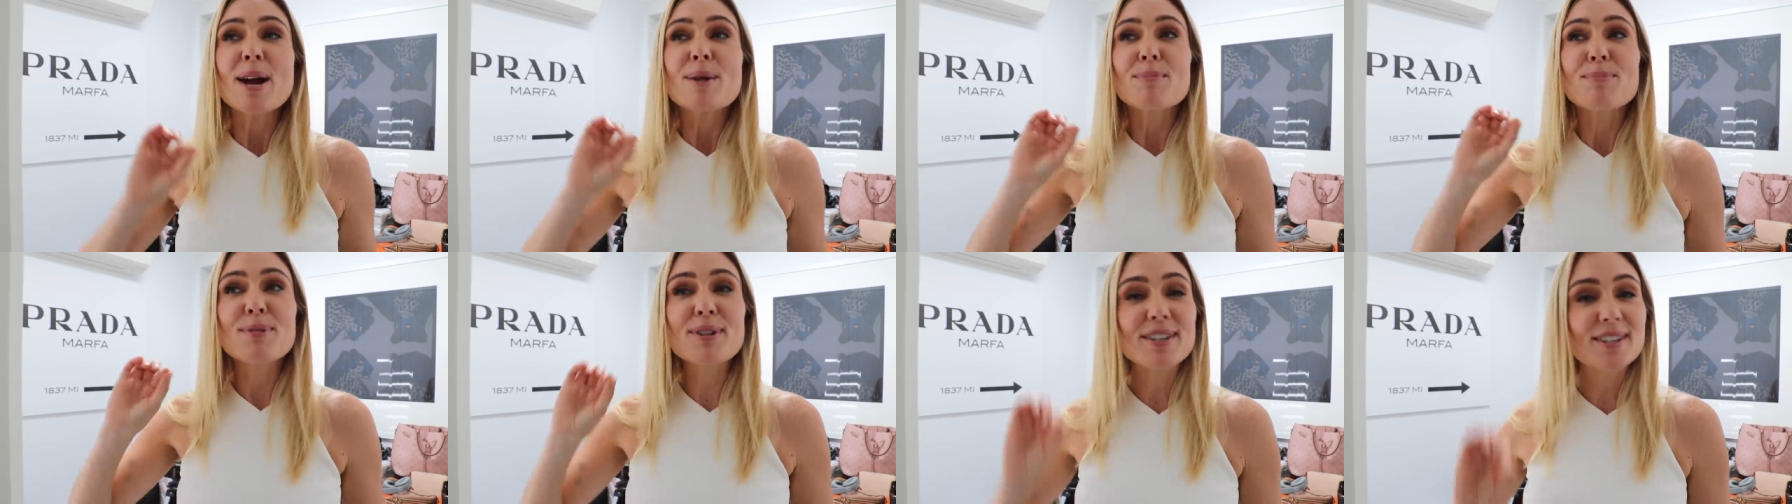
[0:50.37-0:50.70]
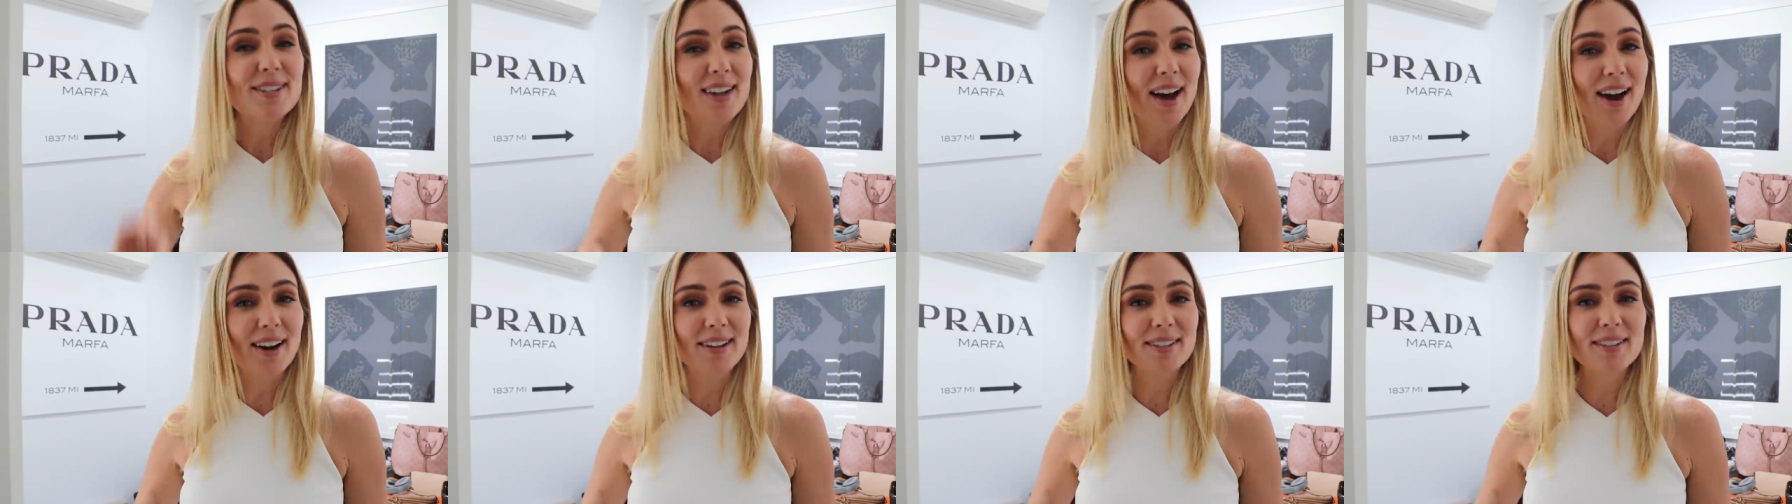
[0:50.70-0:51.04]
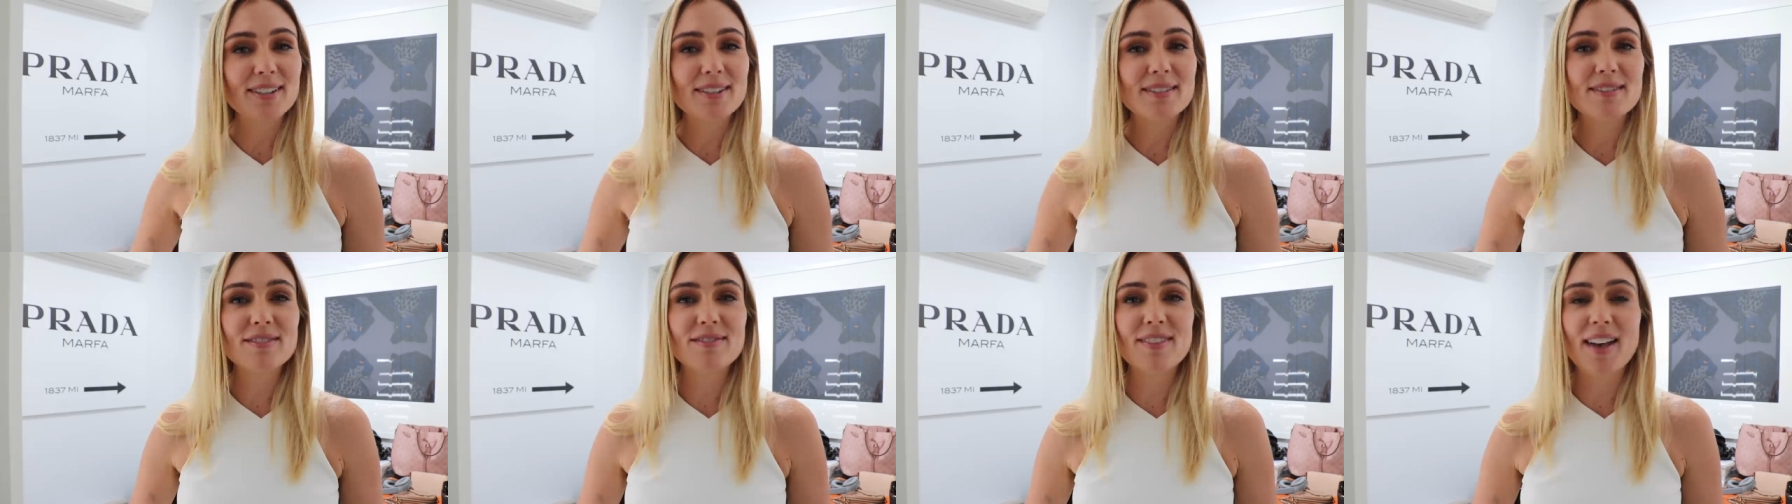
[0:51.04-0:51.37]

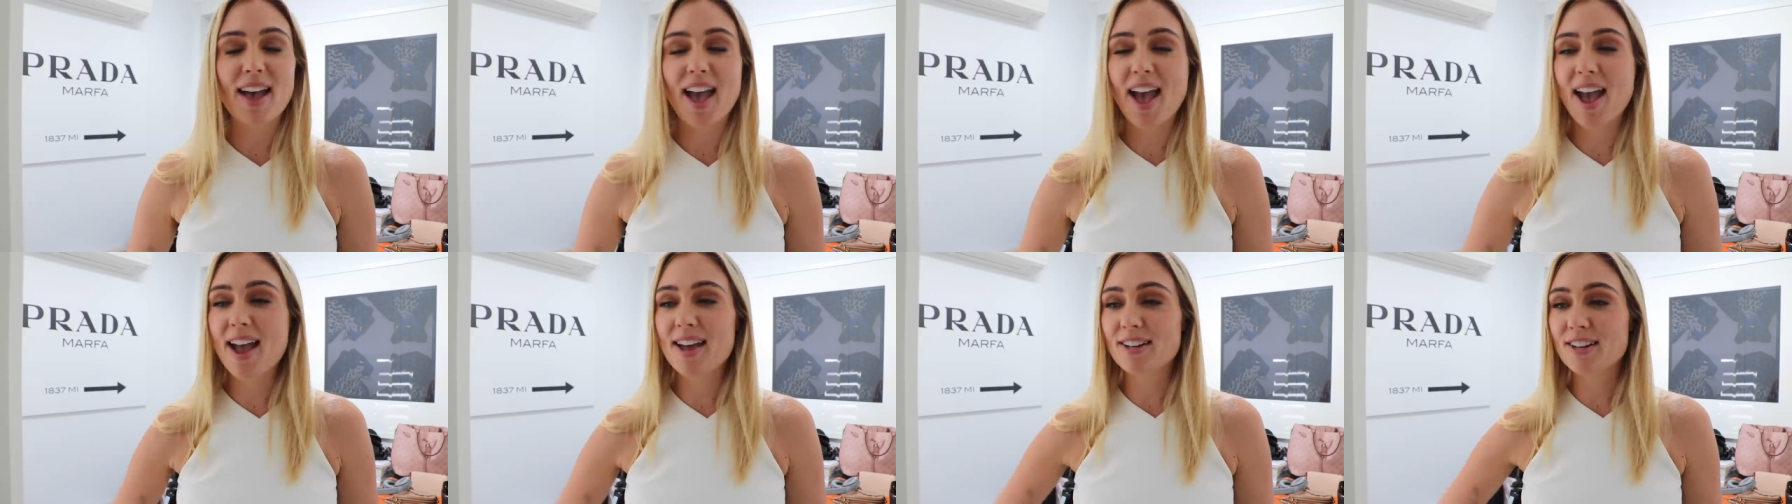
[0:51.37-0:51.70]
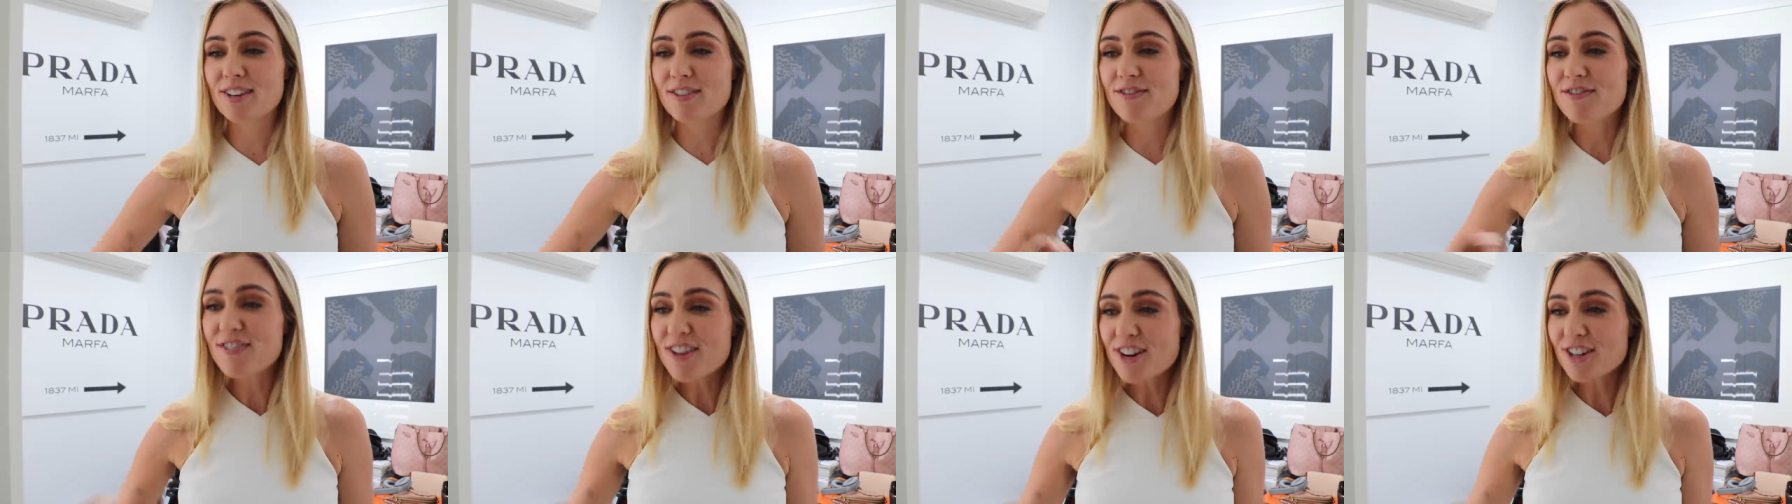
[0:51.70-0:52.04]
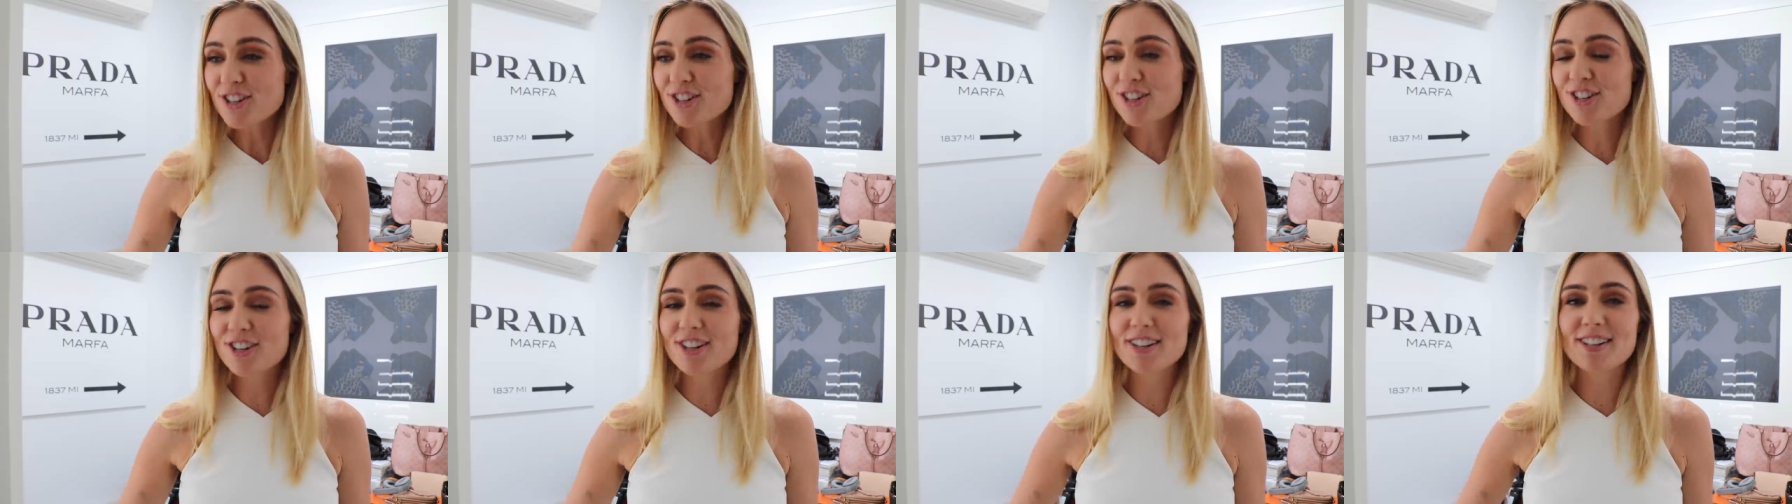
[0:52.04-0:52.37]
productive and
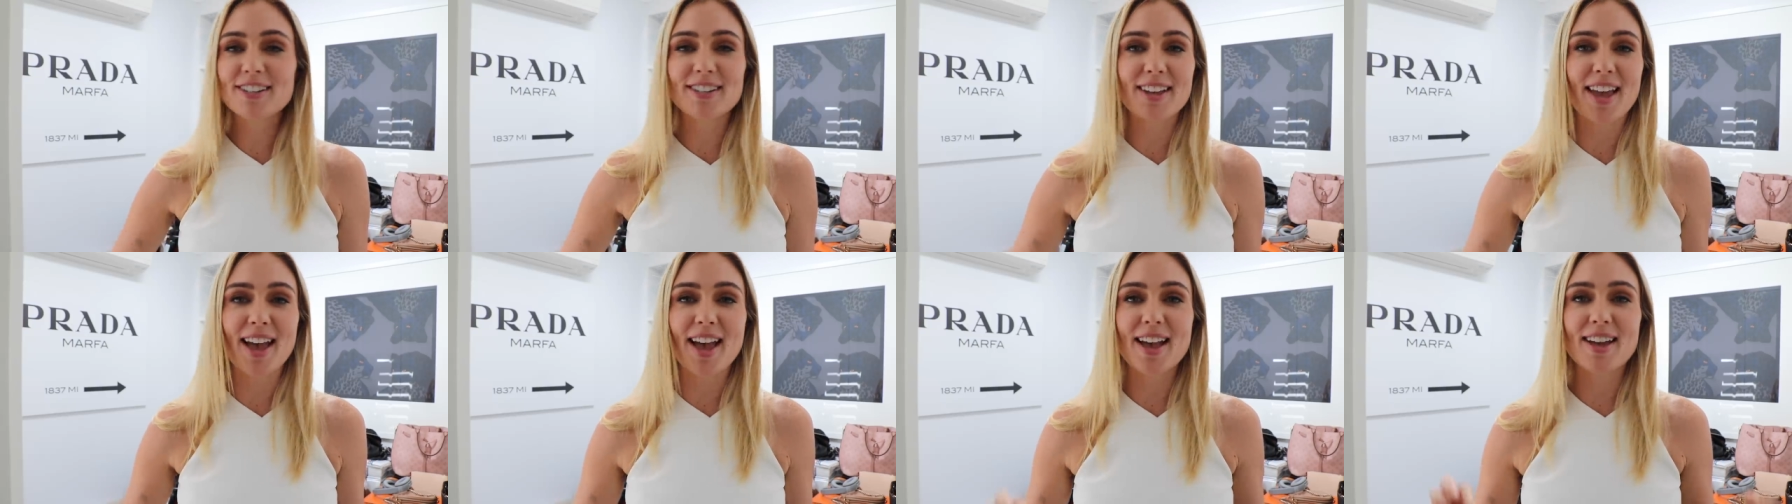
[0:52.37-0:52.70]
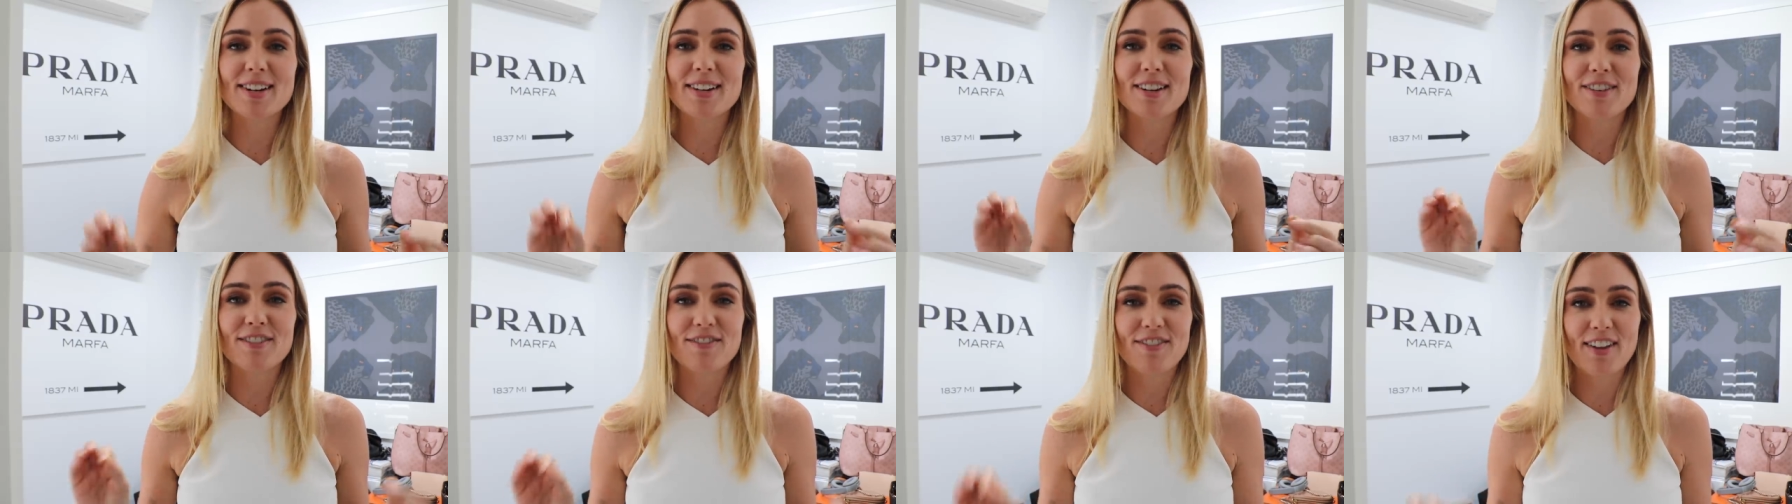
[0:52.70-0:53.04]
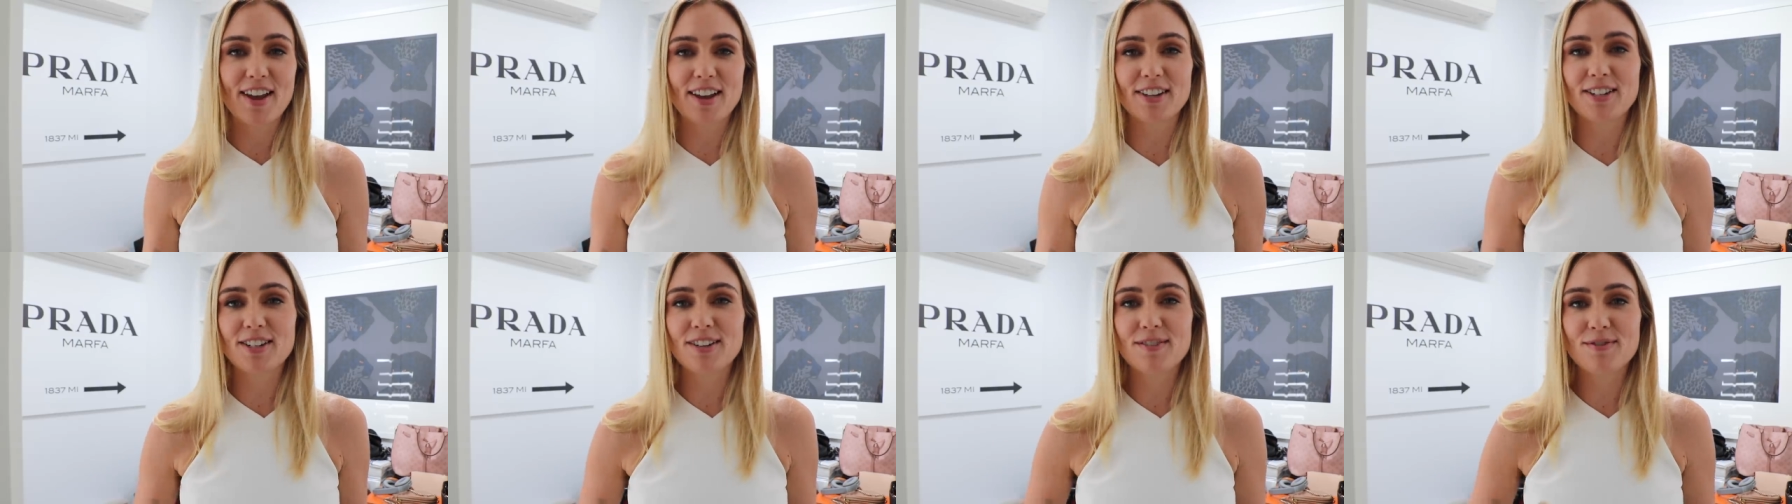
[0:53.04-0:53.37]
efficient and
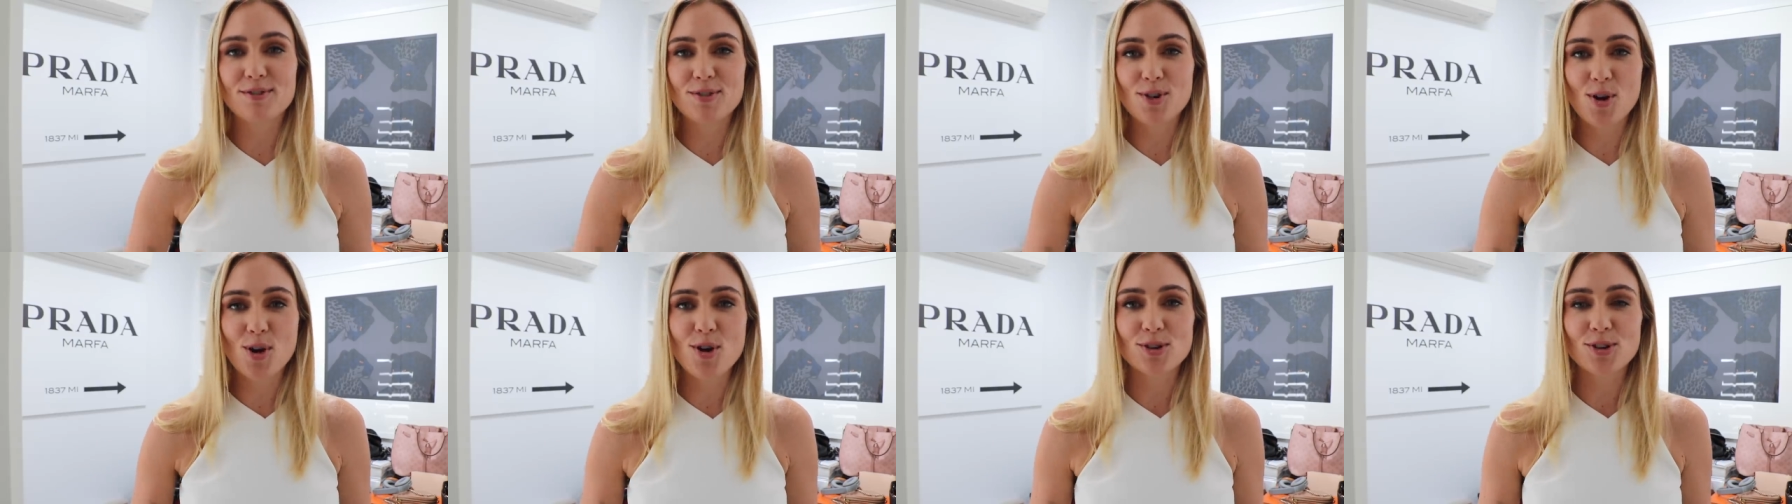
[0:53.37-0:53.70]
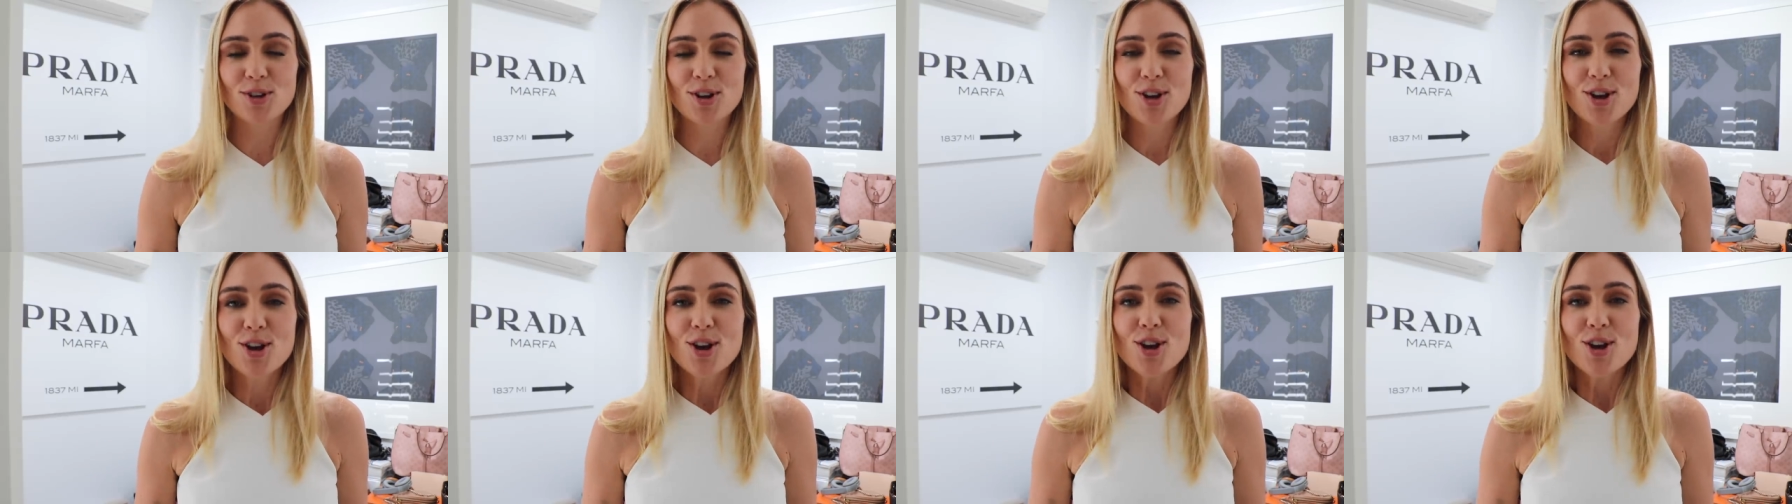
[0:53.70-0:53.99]
effective note.